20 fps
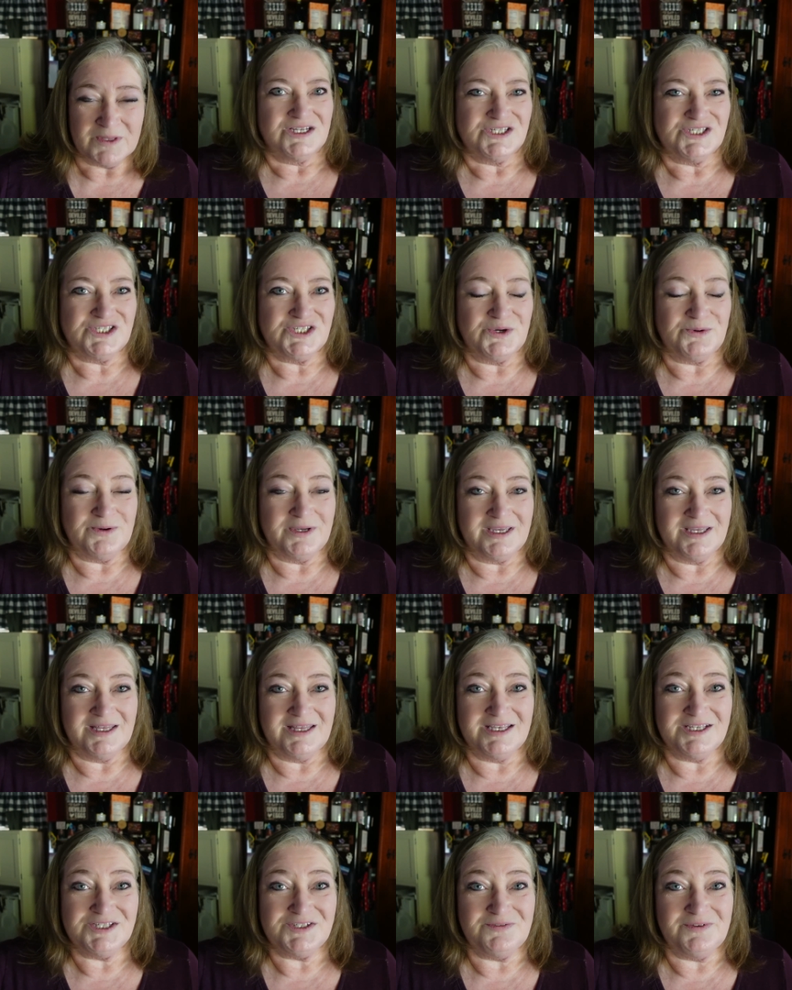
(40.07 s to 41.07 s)
So
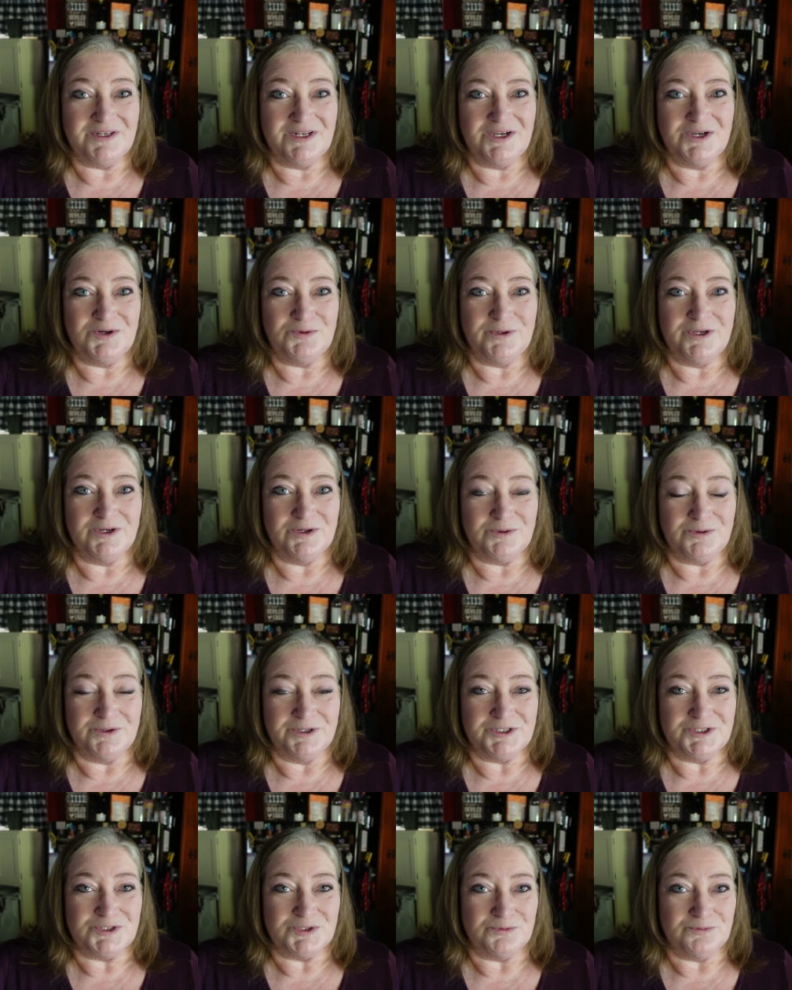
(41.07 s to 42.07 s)
in this video, we are
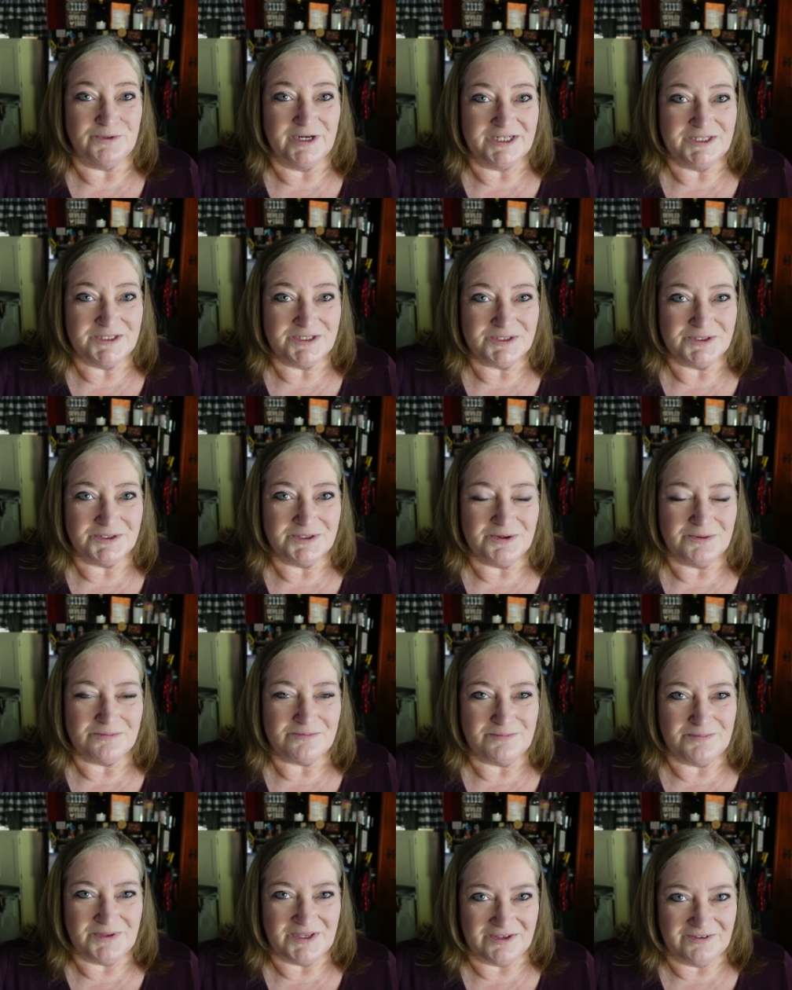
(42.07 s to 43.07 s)
going to
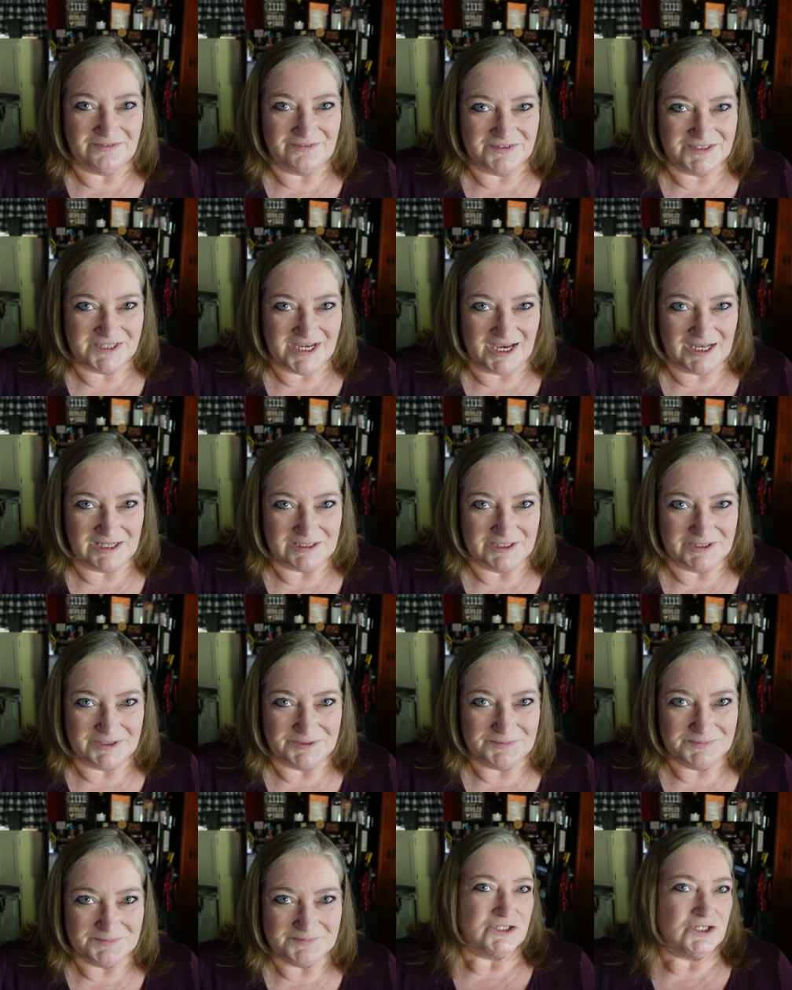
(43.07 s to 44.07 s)
render beef
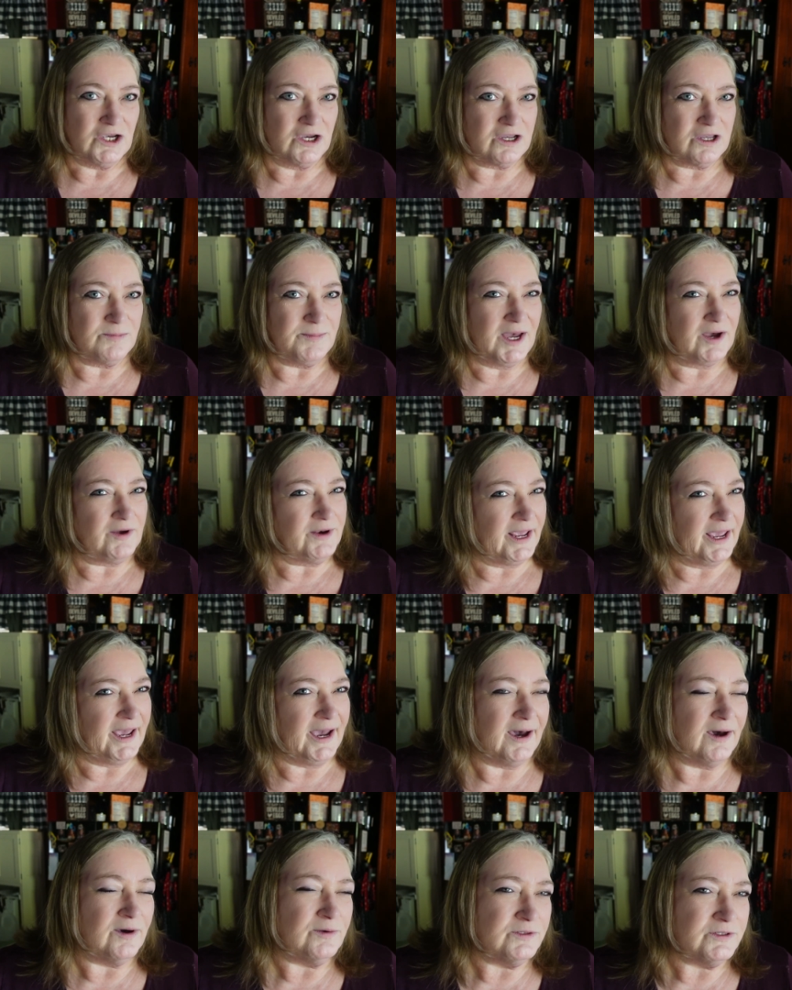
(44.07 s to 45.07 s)
tallow, talk about
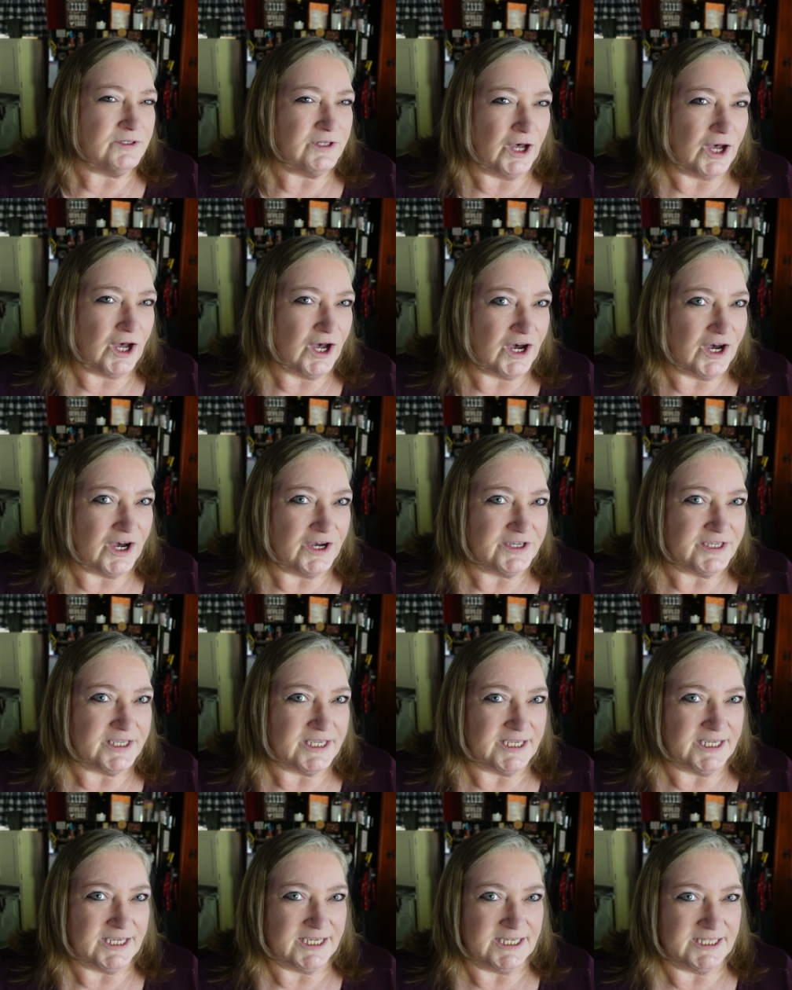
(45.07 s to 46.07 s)
how long
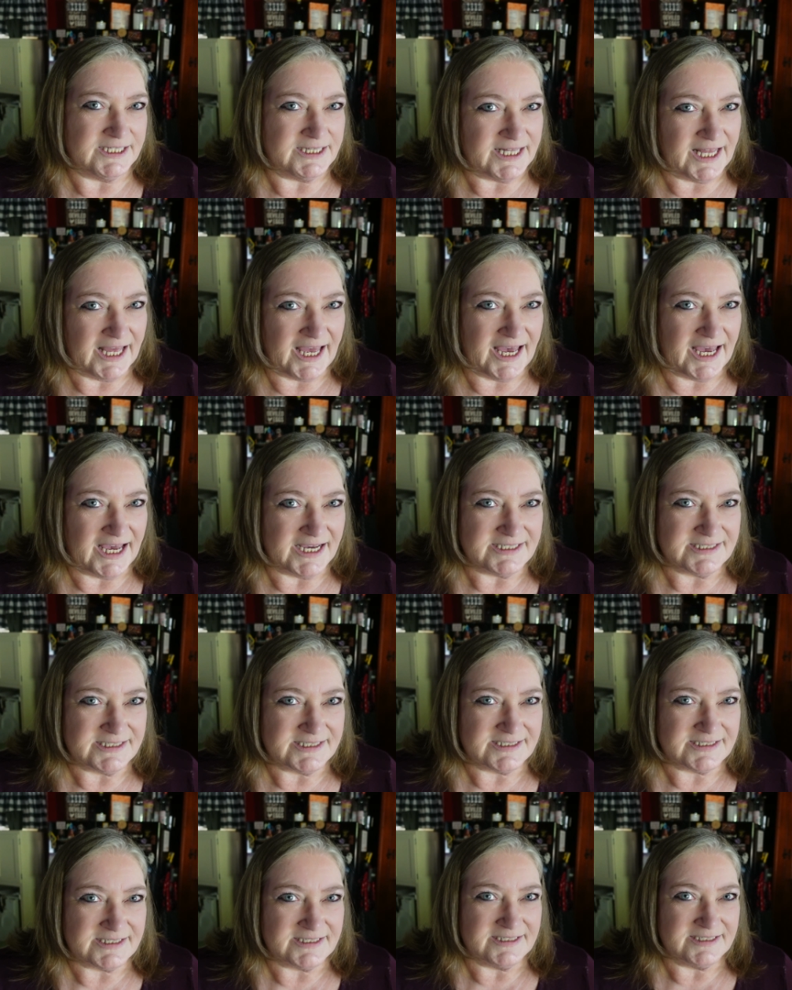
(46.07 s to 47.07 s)
it can
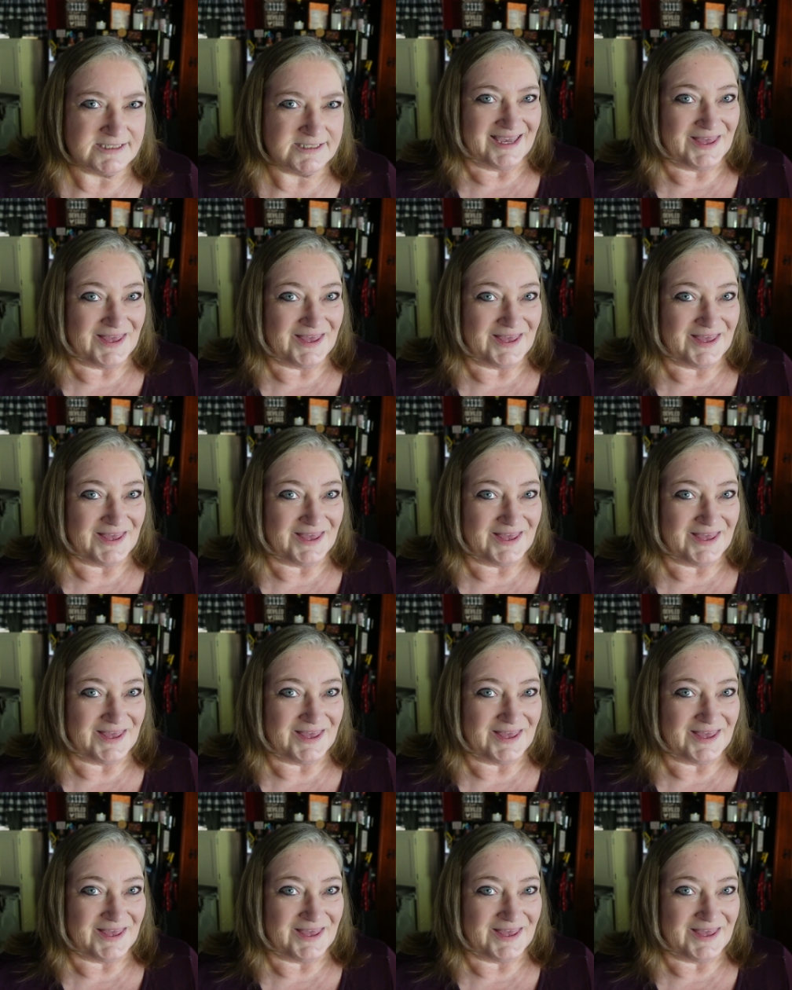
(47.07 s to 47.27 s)
last,